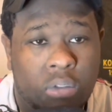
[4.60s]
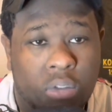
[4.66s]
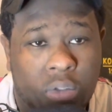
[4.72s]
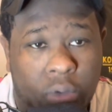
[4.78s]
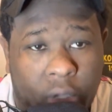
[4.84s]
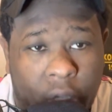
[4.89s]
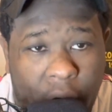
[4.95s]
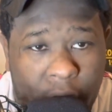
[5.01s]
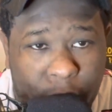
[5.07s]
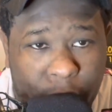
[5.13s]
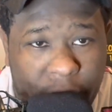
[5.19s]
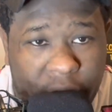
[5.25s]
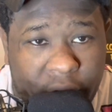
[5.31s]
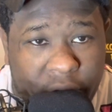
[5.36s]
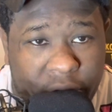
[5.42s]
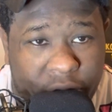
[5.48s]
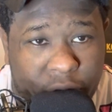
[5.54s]
So
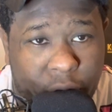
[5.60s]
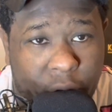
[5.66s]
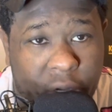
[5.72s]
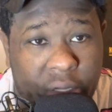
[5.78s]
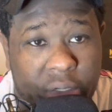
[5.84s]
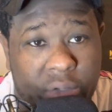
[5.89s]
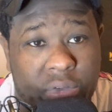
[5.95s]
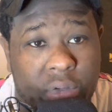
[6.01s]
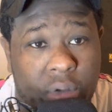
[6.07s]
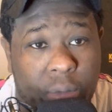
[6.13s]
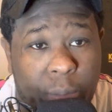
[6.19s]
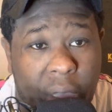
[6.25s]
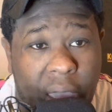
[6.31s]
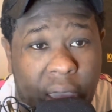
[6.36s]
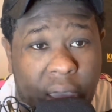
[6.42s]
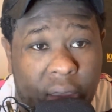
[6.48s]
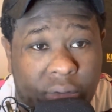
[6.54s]
Kyrie gets traded to the
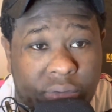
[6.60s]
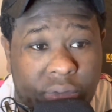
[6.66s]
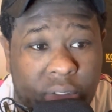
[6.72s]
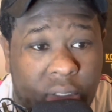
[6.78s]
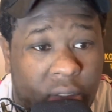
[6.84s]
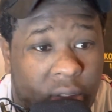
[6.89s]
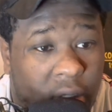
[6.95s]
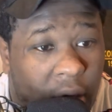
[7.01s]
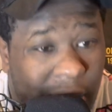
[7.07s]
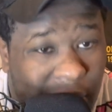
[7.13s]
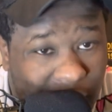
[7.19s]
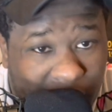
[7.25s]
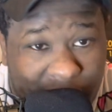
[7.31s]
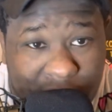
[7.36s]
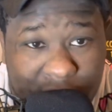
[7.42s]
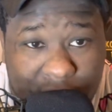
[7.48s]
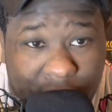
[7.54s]
Mavs.
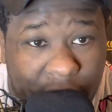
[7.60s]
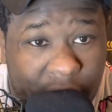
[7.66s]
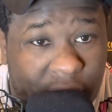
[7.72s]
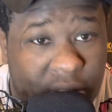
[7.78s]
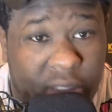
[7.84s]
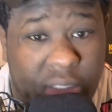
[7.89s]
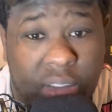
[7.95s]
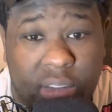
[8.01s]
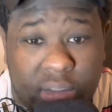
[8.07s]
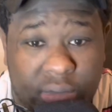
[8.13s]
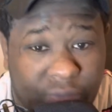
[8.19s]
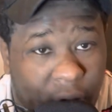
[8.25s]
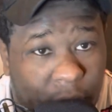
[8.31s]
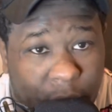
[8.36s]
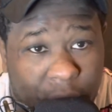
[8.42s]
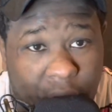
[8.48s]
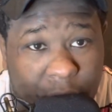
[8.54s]
Laker Nation is
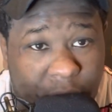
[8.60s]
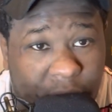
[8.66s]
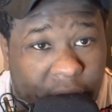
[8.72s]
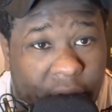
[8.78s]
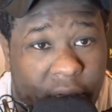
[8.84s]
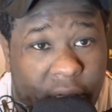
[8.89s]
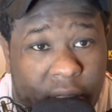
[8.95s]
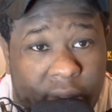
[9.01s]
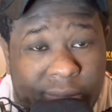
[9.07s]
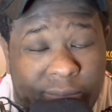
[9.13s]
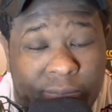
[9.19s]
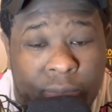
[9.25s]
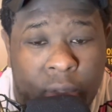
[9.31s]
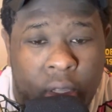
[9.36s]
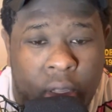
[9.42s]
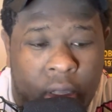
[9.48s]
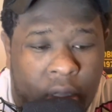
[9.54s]
very upset.
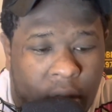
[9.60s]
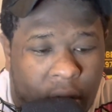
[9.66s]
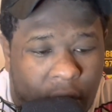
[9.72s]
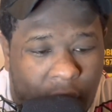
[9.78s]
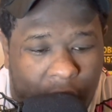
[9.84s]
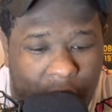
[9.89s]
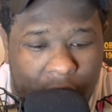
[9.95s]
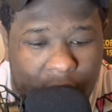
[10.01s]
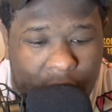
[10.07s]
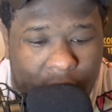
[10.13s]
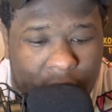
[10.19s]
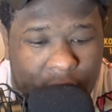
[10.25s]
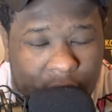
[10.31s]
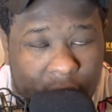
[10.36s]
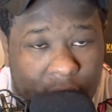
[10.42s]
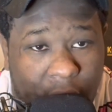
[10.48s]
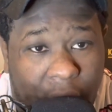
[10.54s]

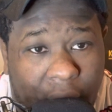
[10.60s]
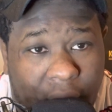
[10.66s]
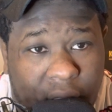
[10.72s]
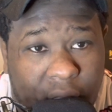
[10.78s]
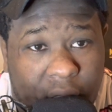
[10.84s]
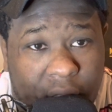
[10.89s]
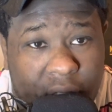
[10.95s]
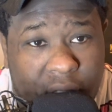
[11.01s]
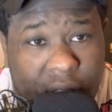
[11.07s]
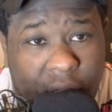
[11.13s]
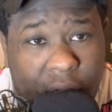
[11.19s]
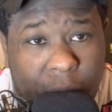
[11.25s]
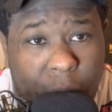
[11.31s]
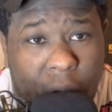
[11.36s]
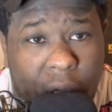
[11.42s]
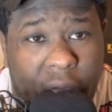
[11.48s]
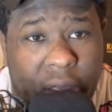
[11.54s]
And I can
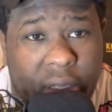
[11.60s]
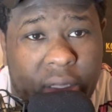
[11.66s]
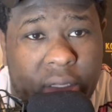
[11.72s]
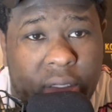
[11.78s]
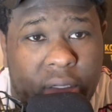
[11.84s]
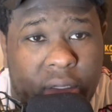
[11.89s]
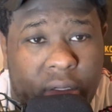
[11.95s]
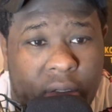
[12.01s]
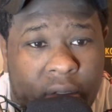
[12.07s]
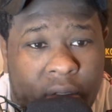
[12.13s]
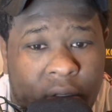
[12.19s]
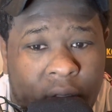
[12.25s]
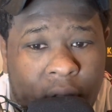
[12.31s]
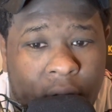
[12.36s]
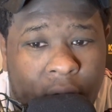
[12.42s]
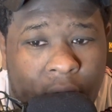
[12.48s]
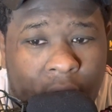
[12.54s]
understand why.
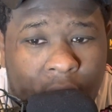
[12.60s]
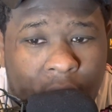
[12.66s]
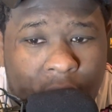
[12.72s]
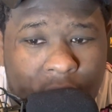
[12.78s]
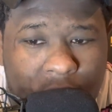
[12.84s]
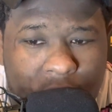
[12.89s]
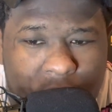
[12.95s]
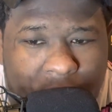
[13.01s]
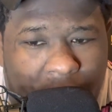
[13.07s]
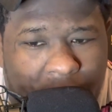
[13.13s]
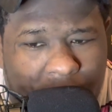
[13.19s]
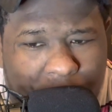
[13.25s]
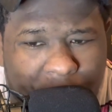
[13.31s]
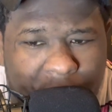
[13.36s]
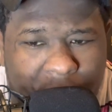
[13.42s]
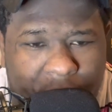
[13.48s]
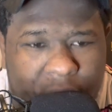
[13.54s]
You got a
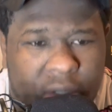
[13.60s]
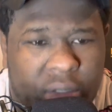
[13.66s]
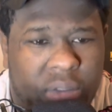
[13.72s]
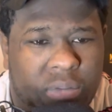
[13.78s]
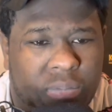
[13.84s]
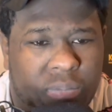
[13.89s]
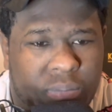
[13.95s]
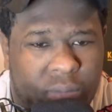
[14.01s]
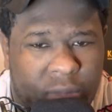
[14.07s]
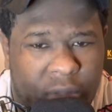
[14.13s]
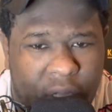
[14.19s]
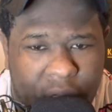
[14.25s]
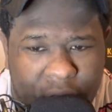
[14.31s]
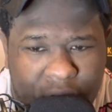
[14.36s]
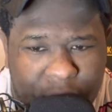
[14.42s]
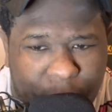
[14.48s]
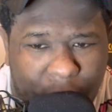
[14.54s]
player
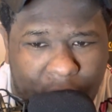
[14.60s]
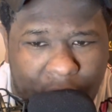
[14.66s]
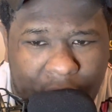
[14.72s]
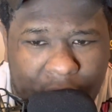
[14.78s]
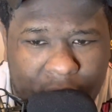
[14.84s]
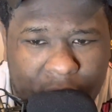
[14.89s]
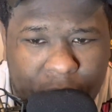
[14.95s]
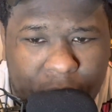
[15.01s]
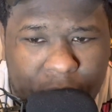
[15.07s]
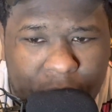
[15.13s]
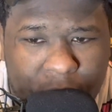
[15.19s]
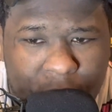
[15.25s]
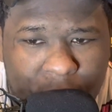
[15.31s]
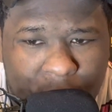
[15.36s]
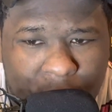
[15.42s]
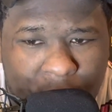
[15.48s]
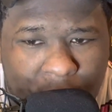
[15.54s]
in his prime,
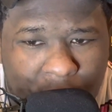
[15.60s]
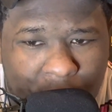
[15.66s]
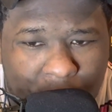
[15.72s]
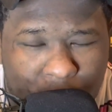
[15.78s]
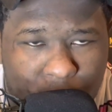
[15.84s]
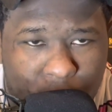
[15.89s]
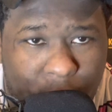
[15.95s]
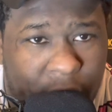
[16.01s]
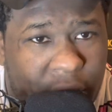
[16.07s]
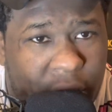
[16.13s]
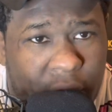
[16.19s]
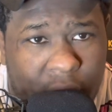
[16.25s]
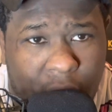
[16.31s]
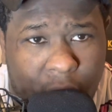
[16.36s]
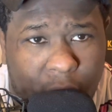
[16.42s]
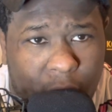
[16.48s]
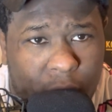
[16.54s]
ready to
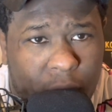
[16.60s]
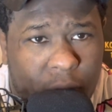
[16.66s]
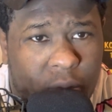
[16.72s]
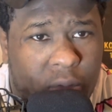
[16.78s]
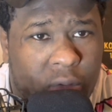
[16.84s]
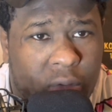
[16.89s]
go,